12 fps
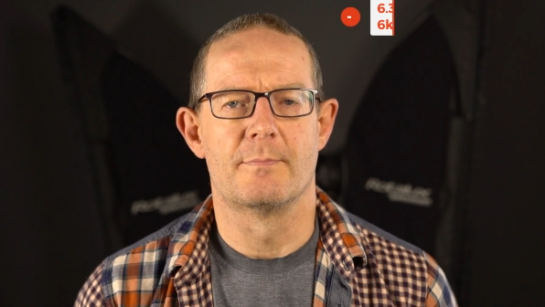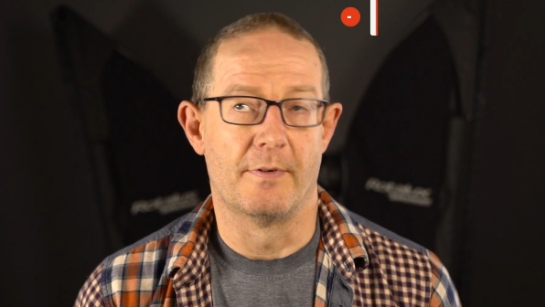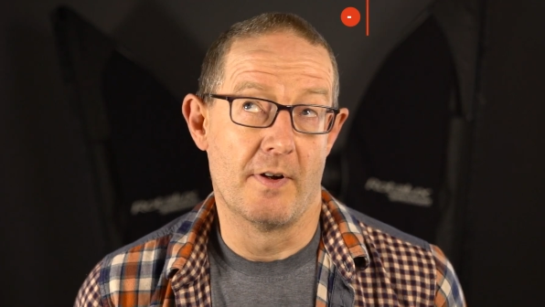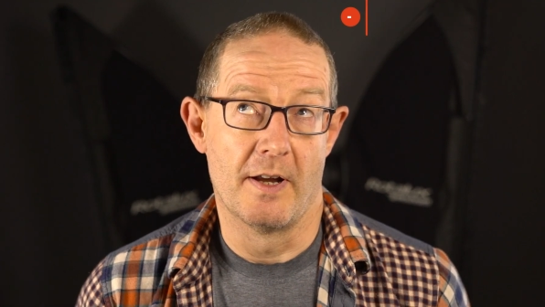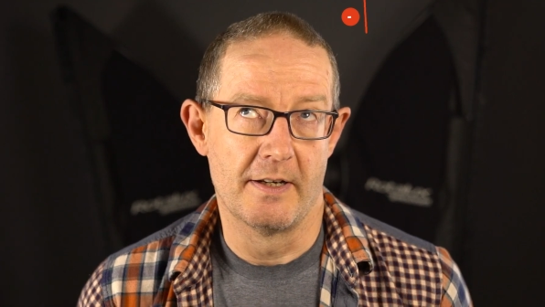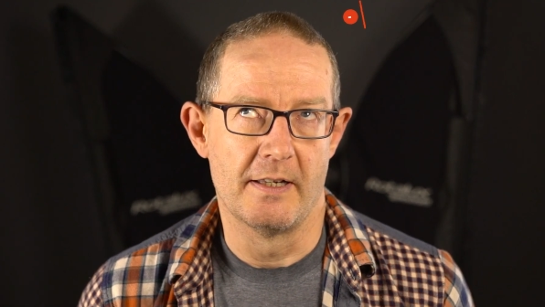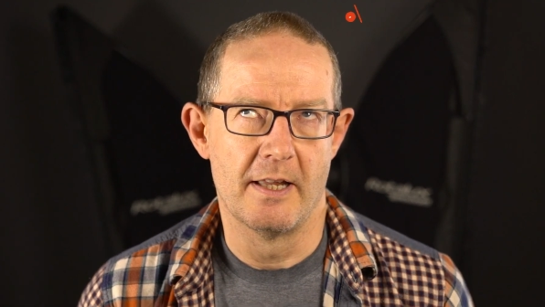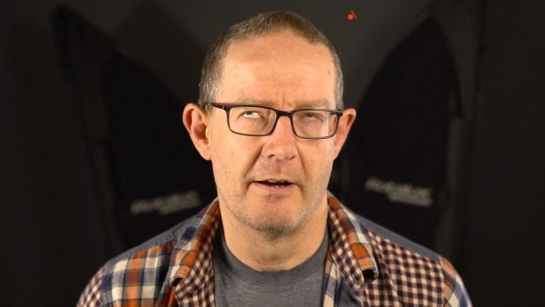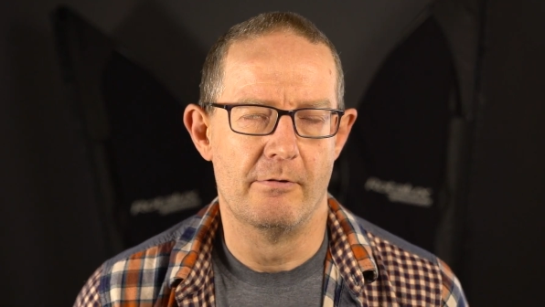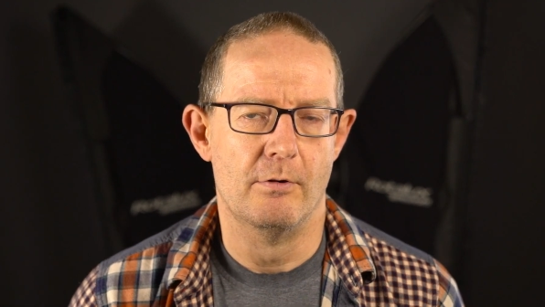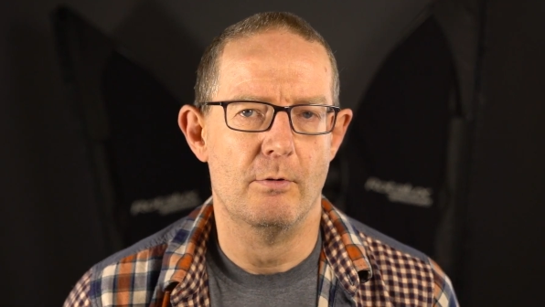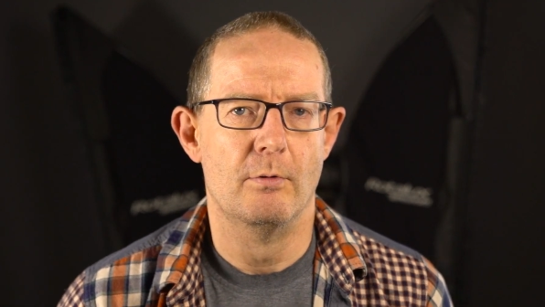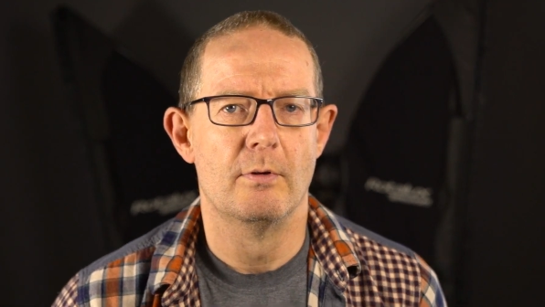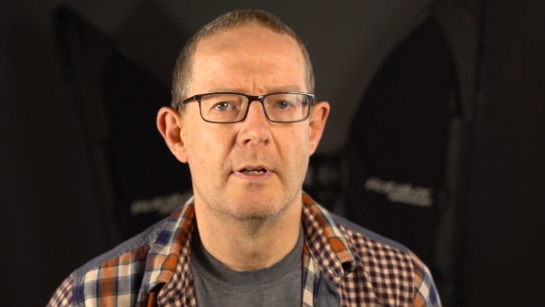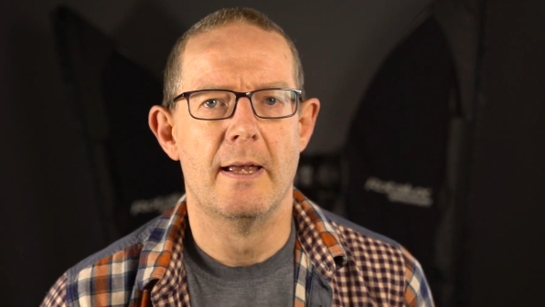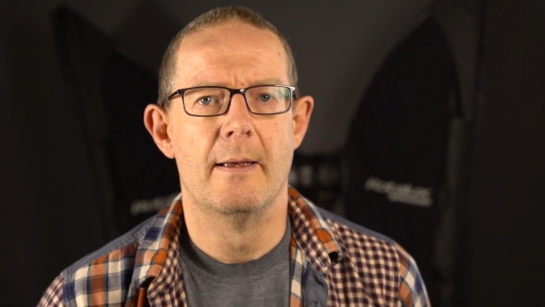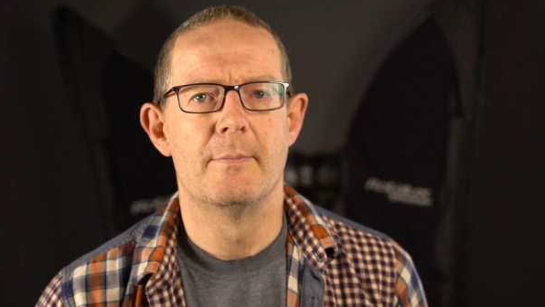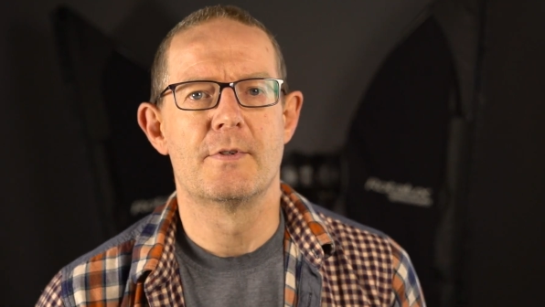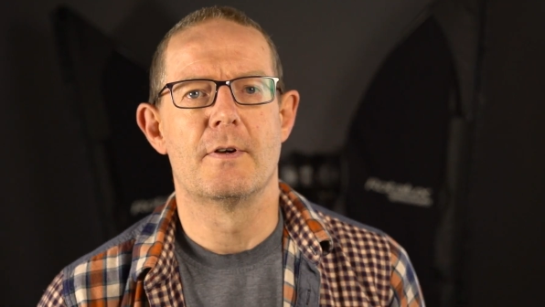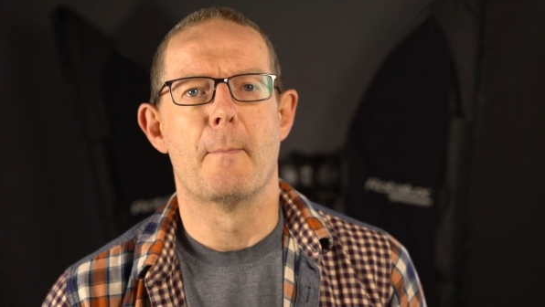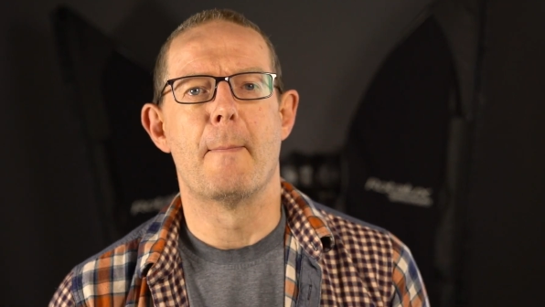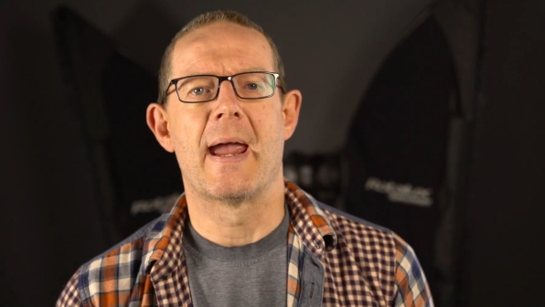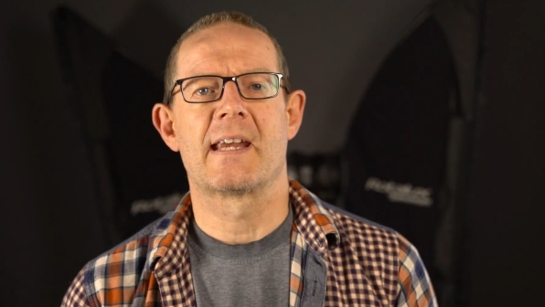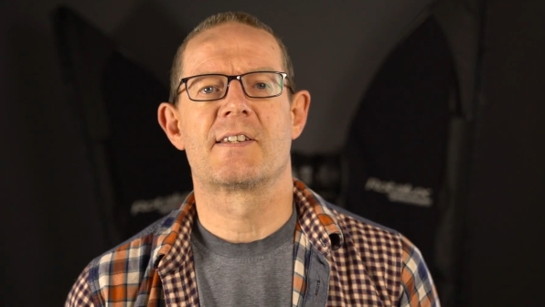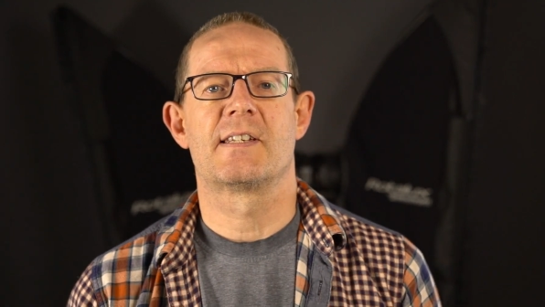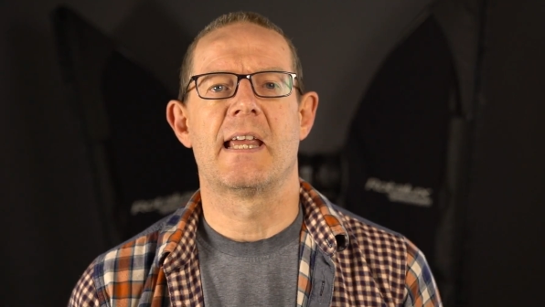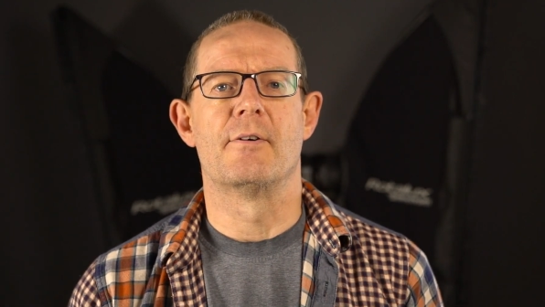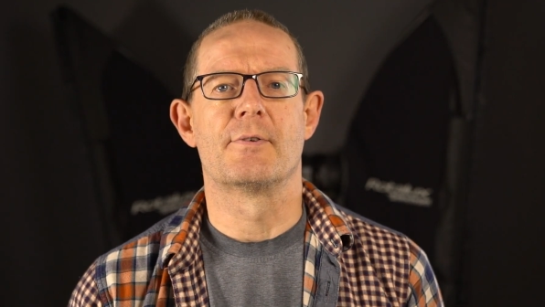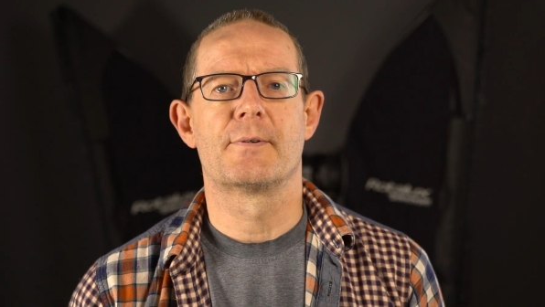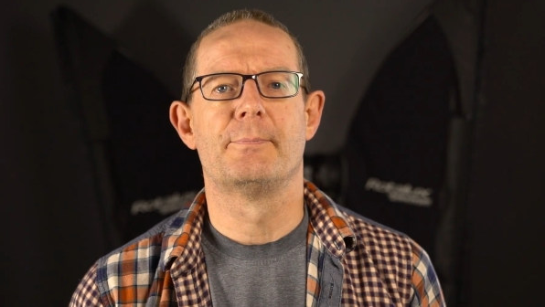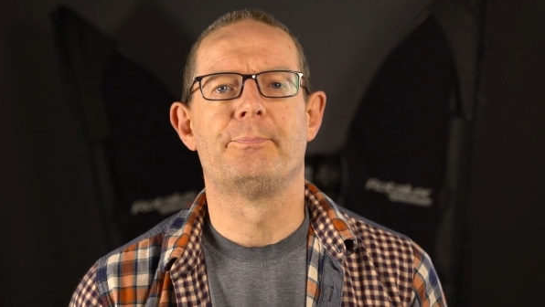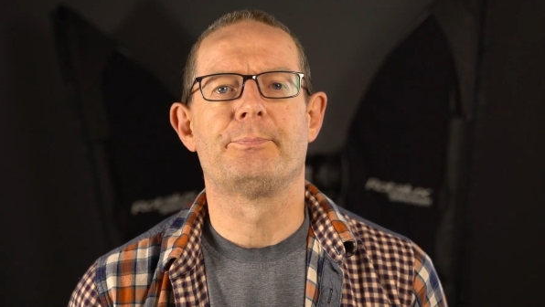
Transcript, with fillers: providing they're all um, sort of maxed out.